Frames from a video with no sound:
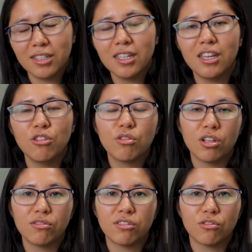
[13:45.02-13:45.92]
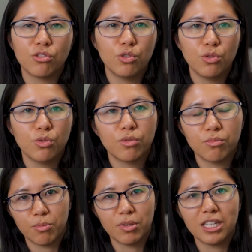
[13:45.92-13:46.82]
going to get you closer to
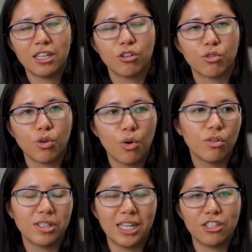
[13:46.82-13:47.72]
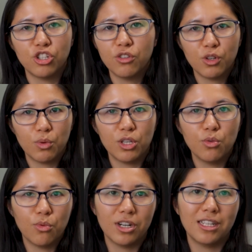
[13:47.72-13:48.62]
completing your goals and achieving what
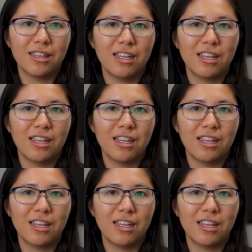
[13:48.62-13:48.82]
you want in